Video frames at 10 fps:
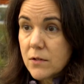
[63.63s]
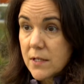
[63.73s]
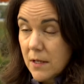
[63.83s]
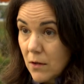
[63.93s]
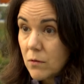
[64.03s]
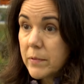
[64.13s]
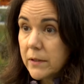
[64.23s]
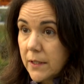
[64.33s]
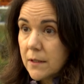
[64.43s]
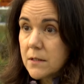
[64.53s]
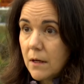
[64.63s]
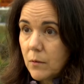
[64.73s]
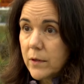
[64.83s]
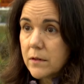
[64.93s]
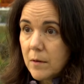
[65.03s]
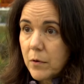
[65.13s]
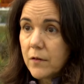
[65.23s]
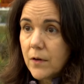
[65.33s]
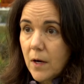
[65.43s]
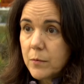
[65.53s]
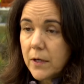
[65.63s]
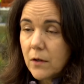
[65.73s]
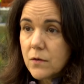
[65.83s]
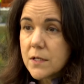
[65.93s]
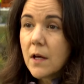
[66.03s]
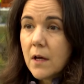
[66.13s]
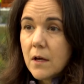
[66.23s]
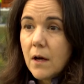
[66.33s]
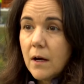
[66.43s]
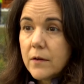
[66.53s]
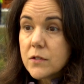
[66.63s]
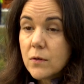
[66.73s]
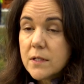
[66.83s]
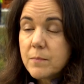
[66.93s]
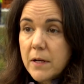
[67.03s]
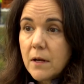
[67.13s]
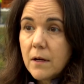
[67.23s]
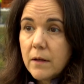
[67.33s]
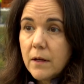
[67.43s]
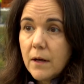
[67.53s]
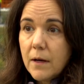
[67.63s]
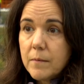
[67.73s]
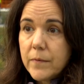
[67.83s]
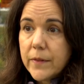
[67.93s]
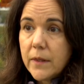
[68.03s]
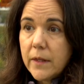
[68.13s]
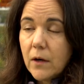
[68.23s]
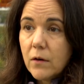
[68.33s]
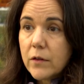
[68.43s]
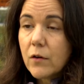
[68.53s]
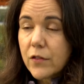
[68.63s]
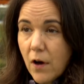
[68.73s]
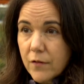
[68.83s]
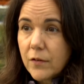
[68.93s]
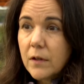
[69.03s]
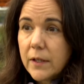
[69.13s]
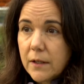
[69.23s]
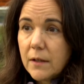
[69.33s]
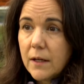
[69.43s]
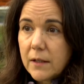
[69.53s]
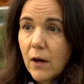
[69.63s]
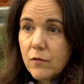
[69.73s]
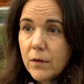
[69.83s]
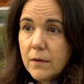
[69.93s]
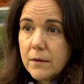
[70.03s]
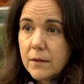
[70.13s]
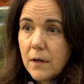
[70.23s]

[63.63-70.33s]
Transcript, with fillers: they're city-owned buildings with nonprofit operators. So it's been they're thoughtful and careful